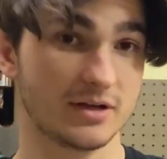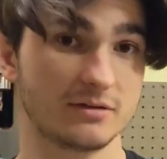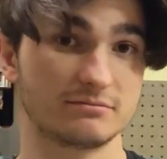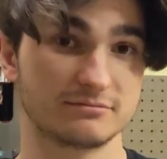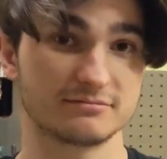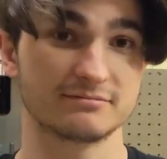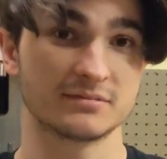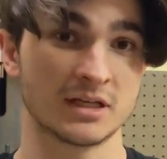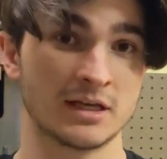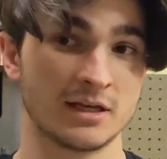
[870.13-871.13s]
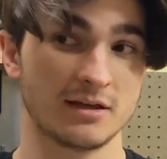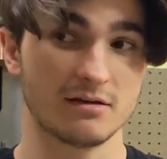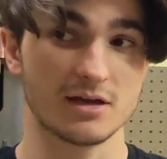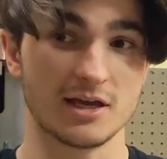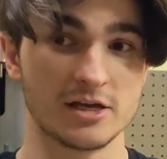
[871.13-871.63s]
it.
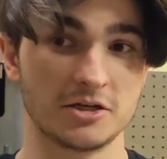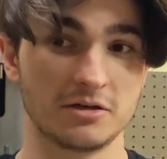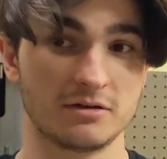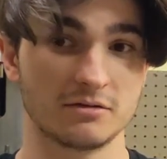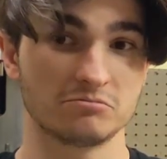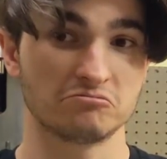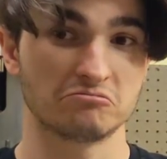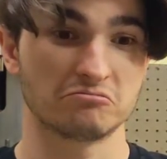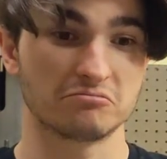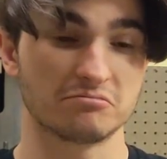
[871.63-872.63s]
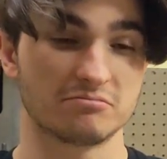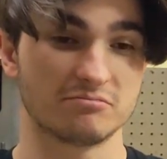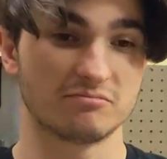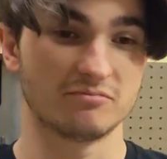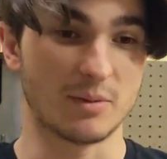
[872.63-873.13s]
And
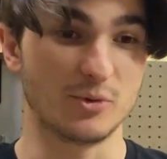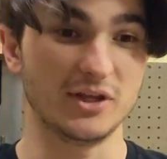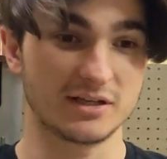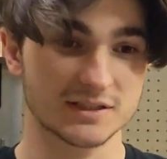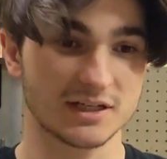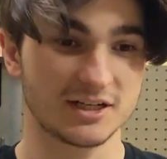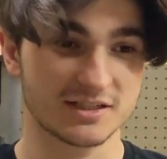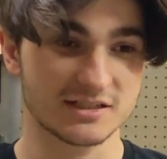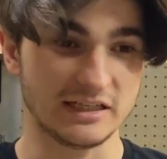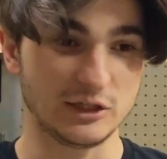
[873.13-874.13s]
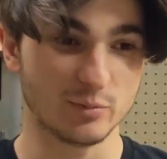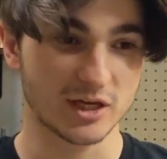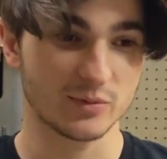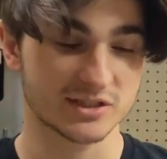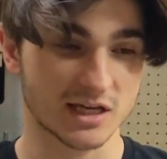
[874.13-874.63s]
I'm really excited to see you
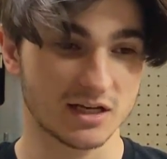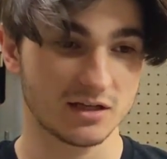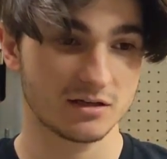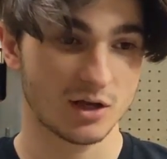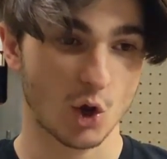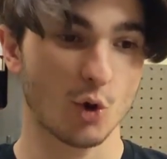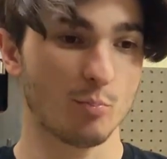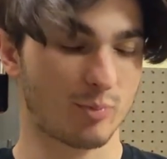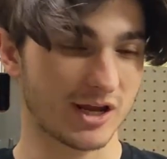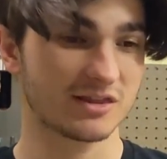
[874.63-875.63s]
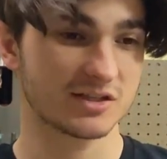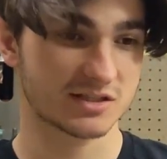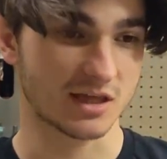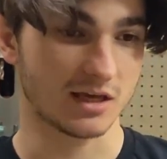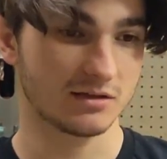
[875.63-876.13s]
make me skate it, break
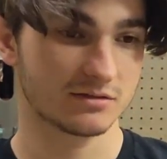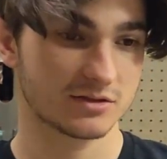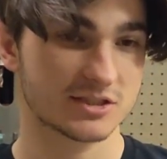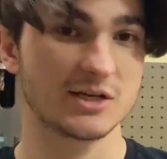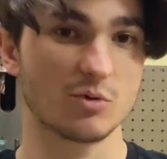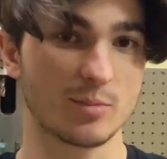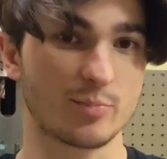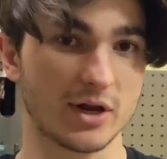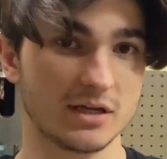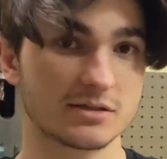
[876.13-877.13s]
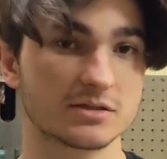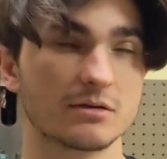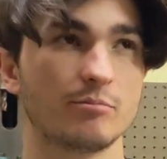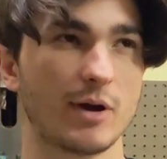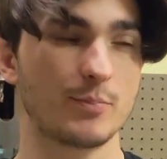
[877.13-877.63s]
this thing, see where it breaks.
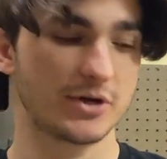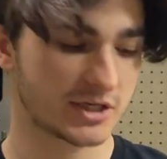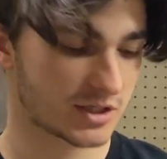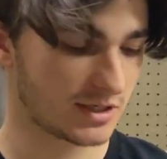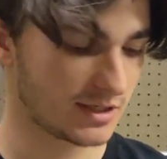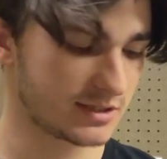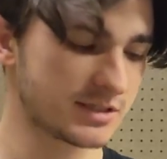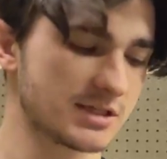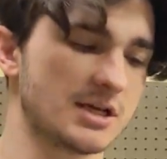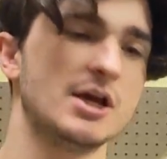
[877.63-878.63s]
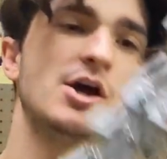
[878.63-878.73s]
My prediction is